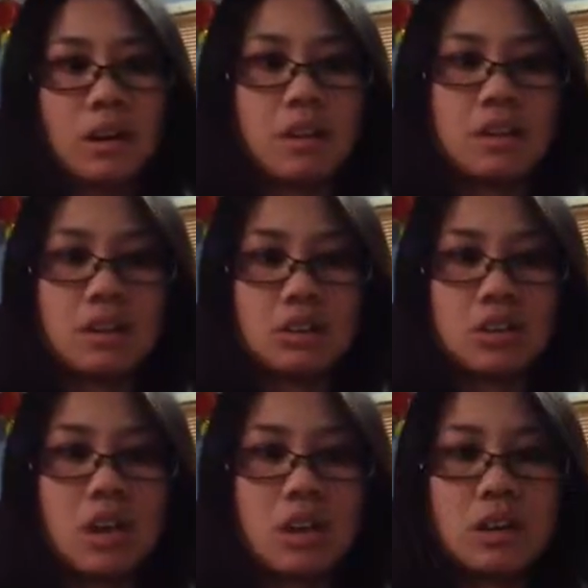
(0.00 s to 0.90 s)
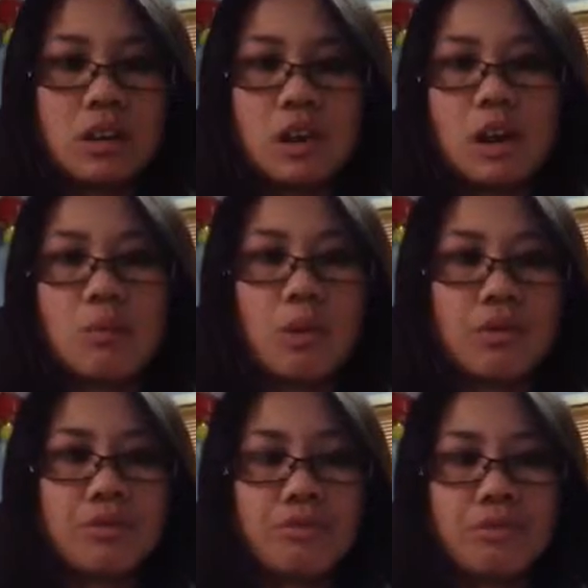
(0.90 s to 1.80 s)
Nothing exciting. And I
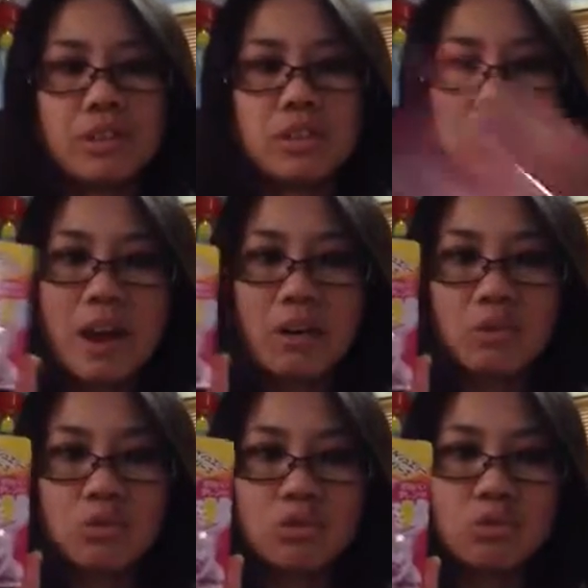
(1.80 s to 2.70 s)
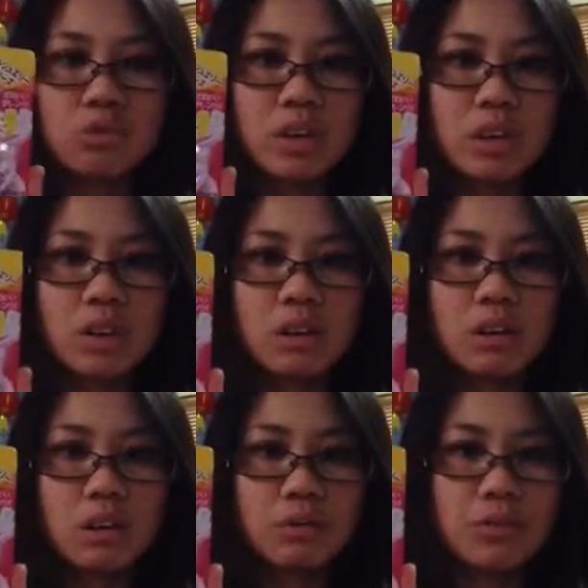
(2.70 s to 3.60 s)
bought this nail jewel kit.
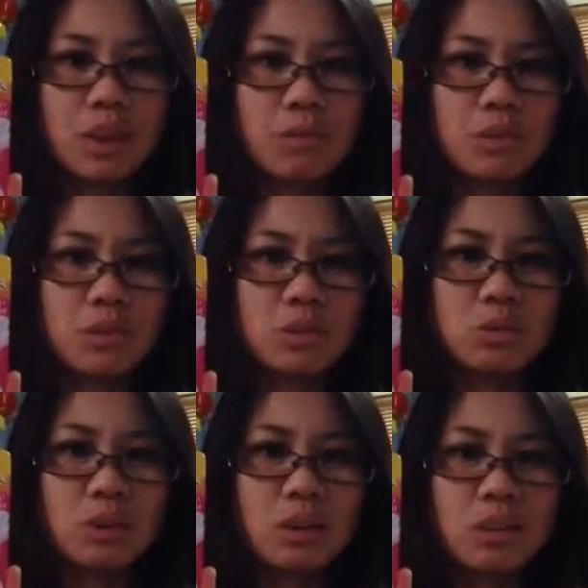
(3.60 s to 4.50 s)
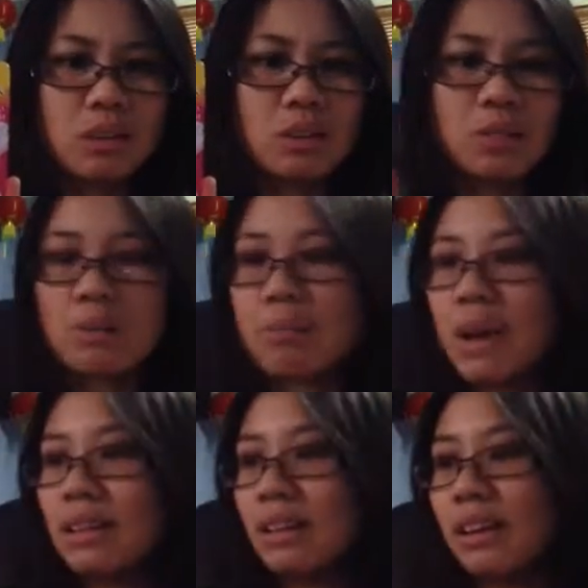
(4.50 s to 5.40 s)
Not that I'm going to do anything, but
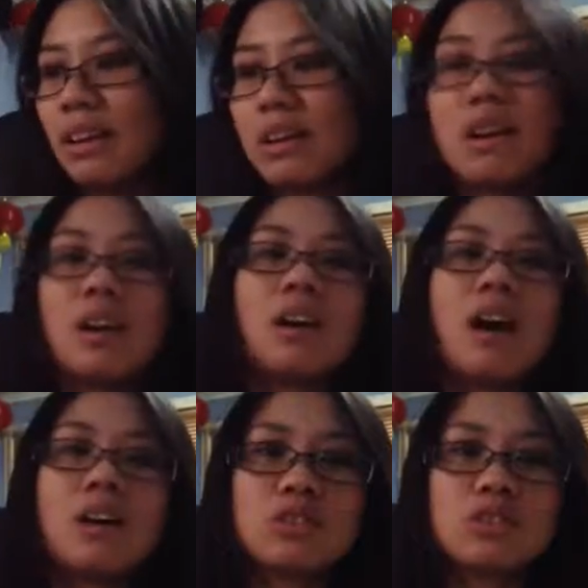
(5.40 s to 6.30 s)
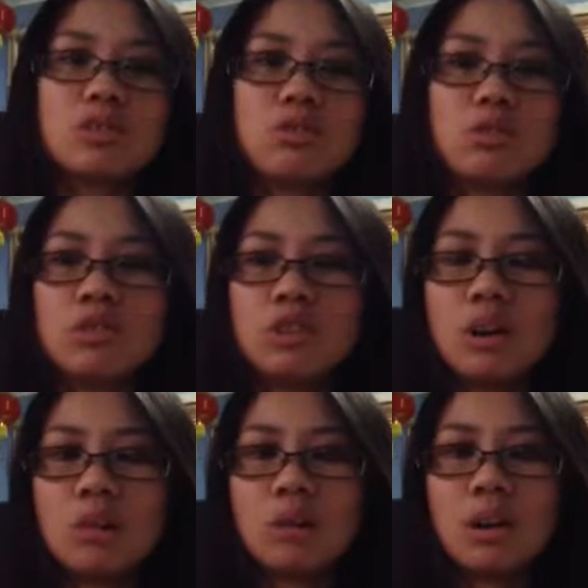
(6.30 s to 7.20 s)
mainly, okay, I just thought, you
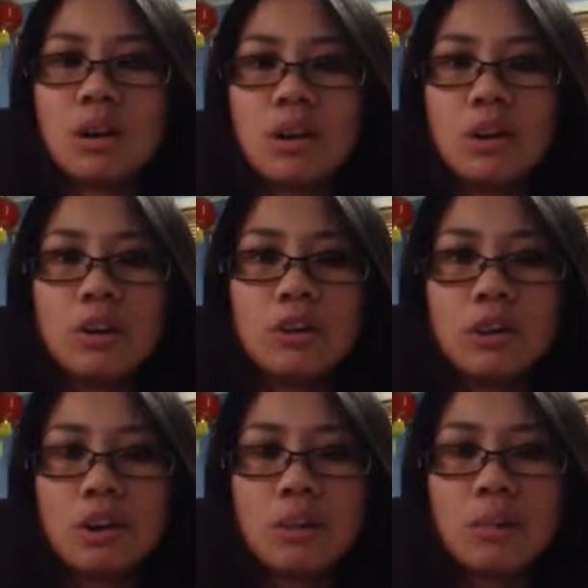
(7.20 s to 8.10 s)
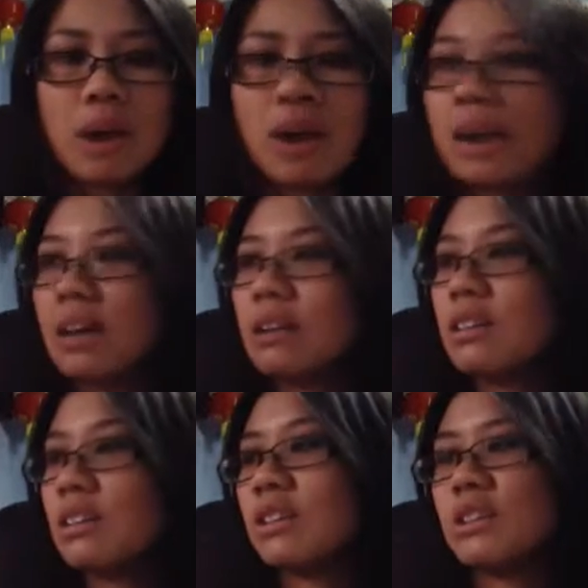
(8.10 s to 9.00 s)
know what? You're going to pay
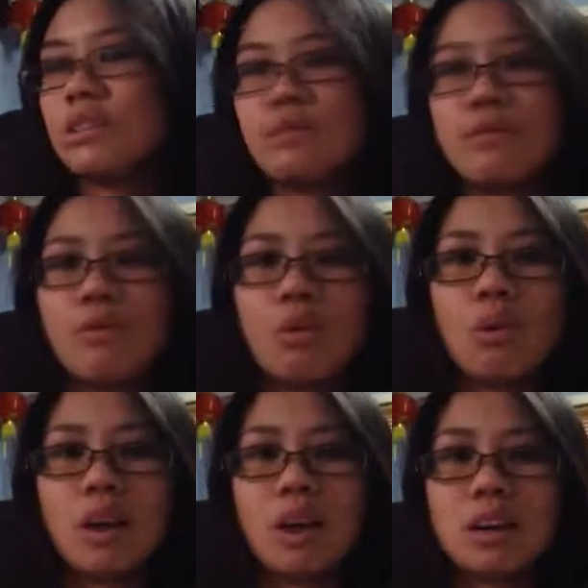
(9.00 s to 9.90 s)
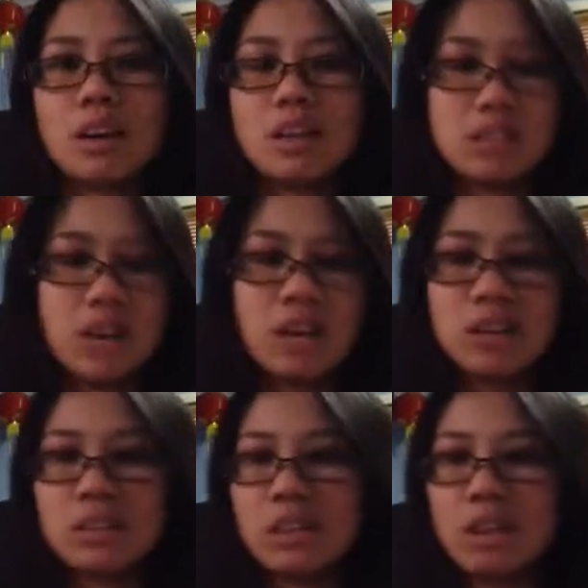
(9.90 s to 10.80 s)
for like
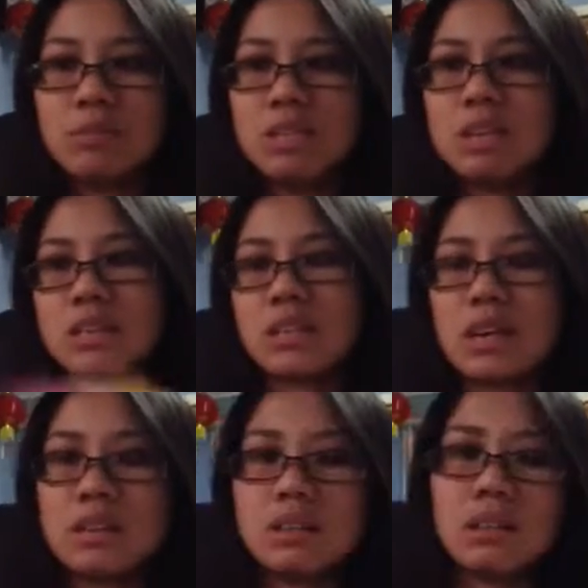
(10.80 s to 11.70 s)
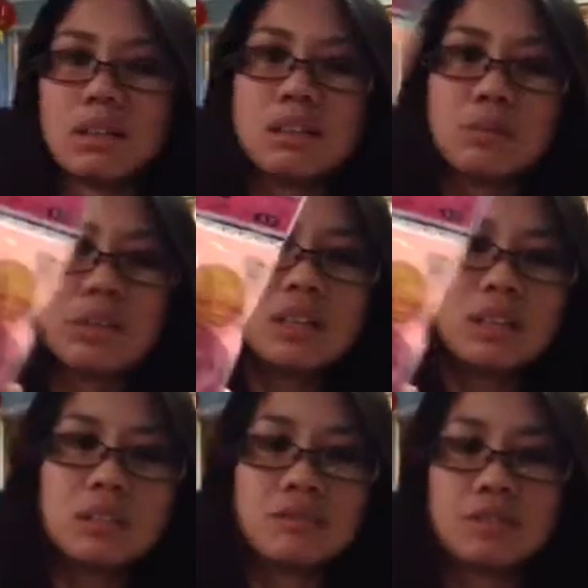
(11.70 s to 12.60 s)
containers, empty containers like these, but
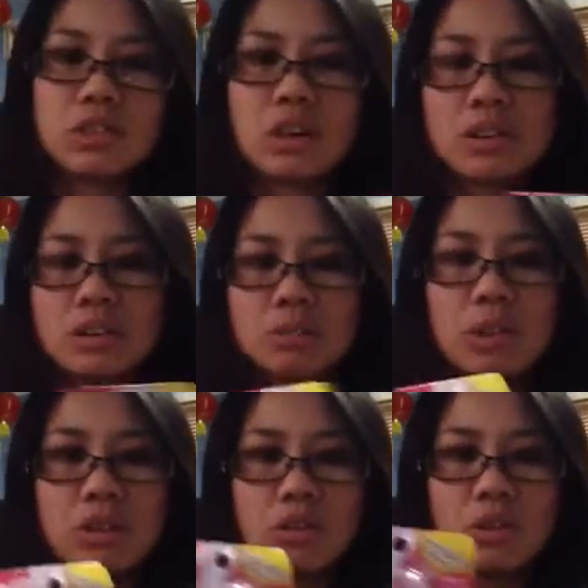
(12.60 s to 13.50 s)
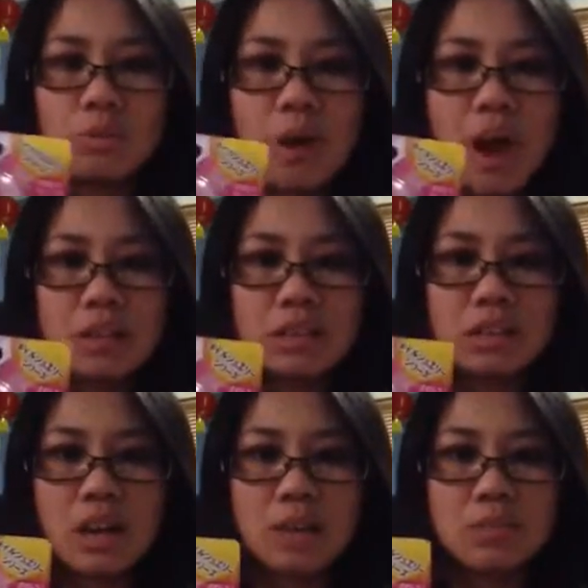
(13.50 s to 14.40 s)
these are different sizes. But you could buy
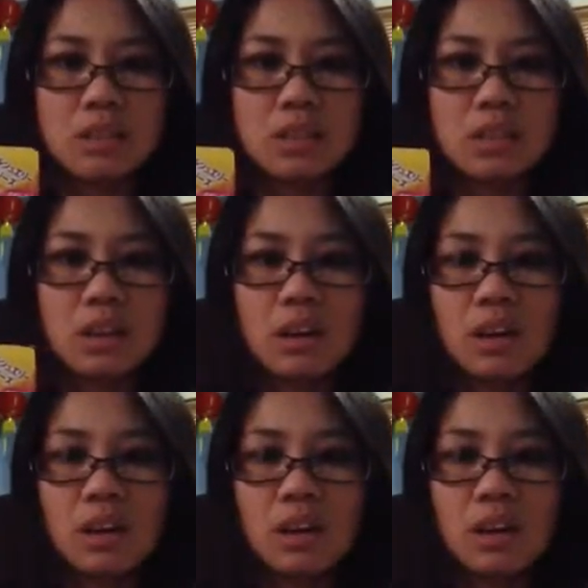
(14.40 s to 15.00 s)
this empty.